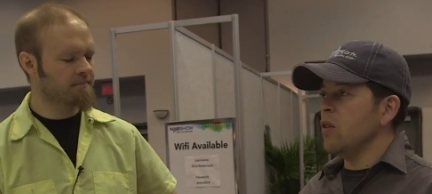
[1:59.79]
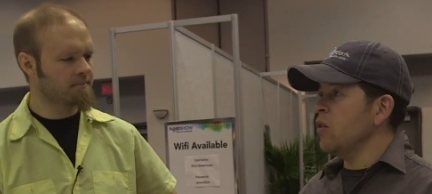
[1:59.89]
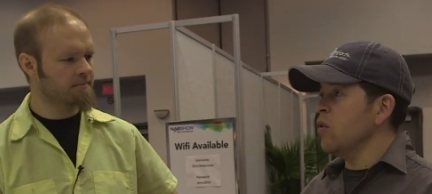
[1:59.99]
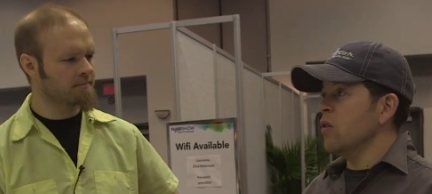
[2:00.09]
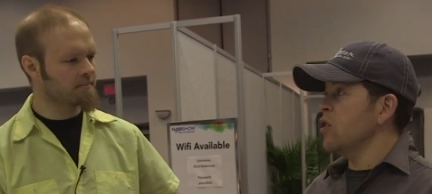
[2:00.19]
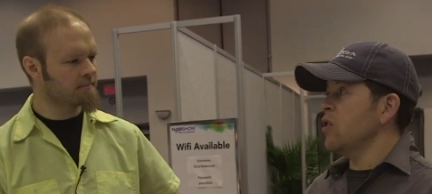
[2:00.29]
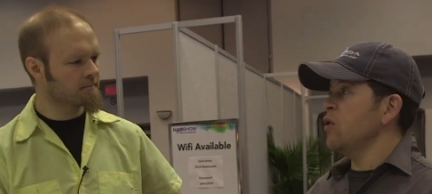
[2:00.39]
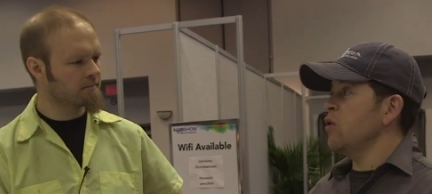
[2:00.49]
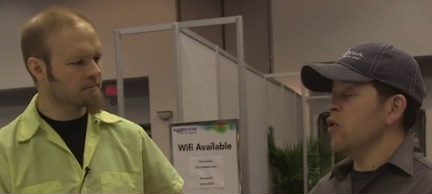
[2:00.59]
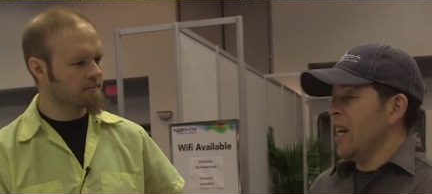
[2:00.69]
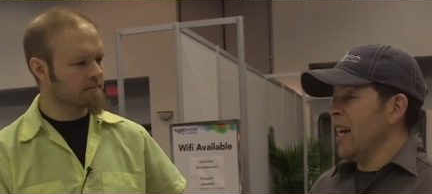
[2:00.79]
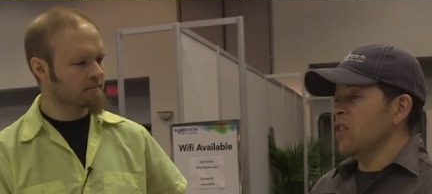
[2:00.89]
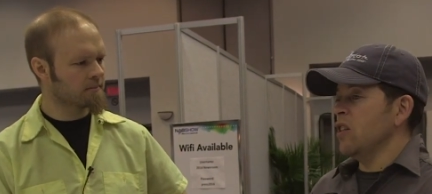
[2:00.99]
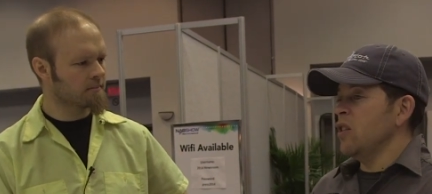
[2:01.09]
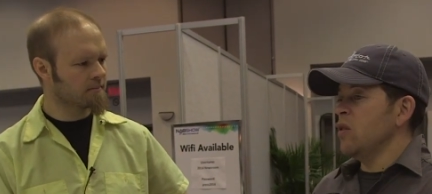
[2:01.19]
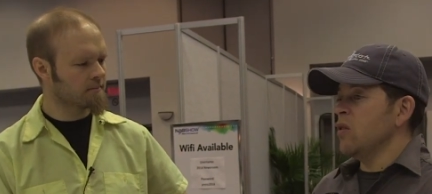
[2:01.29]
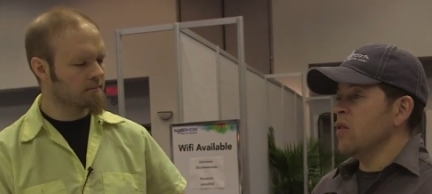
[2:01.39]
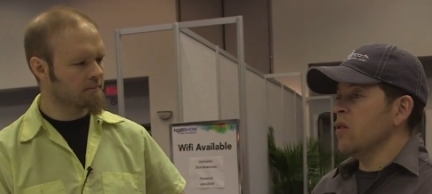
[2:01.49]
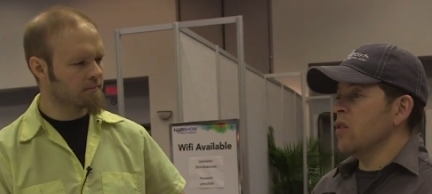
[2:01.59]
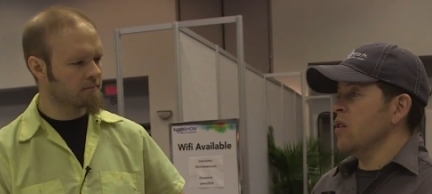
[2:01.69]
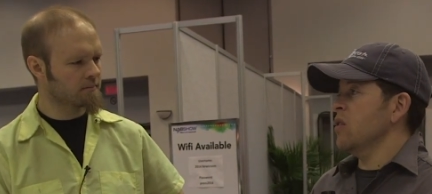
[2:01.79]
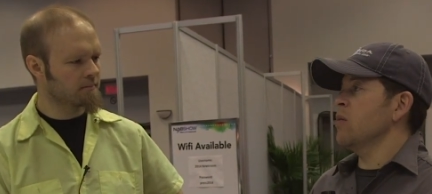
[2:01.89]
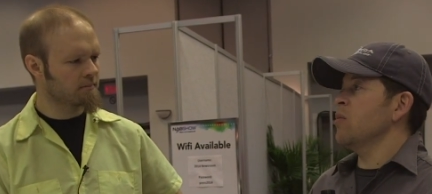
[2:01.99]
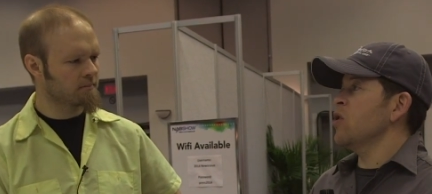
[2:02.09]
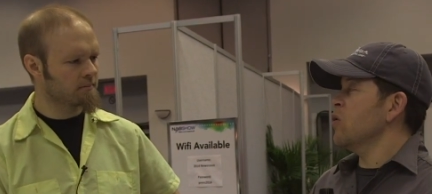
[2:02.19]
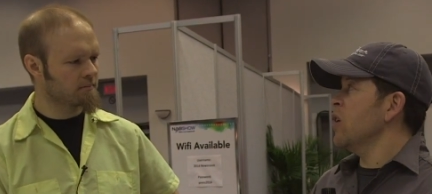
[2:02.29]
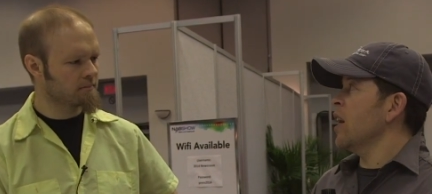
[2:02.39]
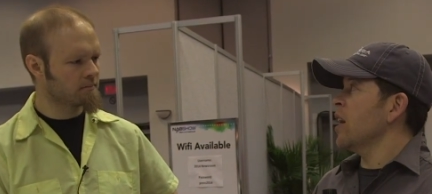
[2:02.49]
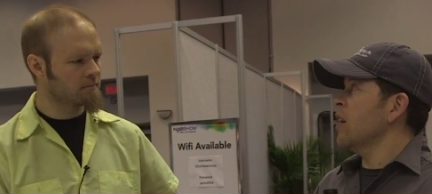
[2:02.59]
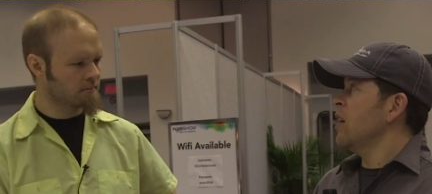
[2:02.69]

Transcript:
Speaker 1: Yeah, you can just, you can actually use some string